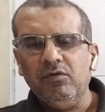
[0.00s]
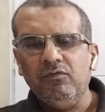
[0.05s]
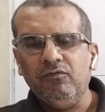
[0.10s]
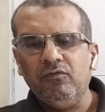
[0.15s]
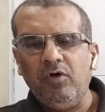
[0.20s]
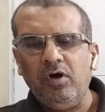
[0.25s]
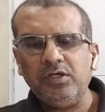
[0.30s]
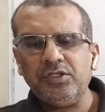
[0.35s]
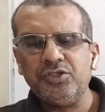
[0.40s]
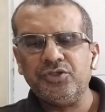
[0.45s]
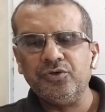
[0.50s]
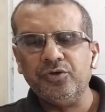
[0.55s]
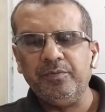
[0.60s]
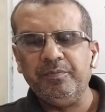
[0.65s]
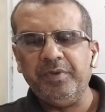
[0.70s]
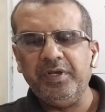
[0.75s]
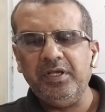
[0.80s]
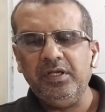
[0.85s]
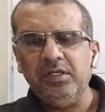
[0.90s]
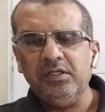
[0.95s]
What should
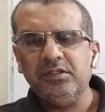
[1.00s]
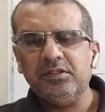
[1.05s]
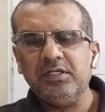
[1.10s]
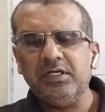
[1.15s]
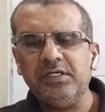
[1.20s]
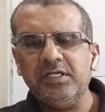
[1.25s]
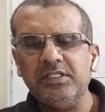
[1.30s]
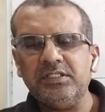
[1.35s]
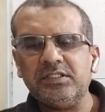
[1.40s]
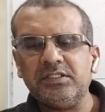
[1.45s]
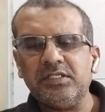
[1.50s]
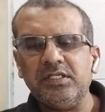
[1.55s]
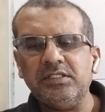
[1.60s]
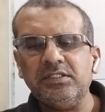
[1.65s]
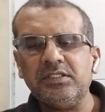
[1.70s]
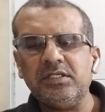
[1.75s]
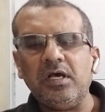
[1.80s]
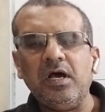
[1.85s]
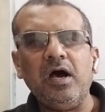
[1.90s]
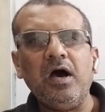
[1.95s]
be the
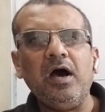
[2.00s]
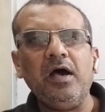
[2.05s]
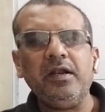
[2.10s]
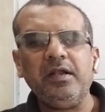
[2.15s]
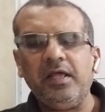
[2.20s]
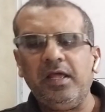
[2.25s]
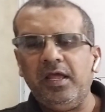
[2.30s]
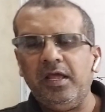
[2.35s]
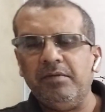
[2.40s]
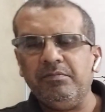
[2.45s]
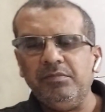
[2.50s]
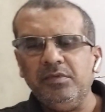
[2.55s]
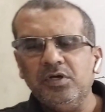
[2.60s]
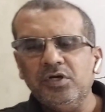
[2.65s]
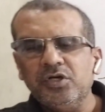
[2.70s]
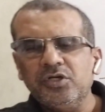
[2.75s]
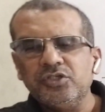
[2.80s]
distance RM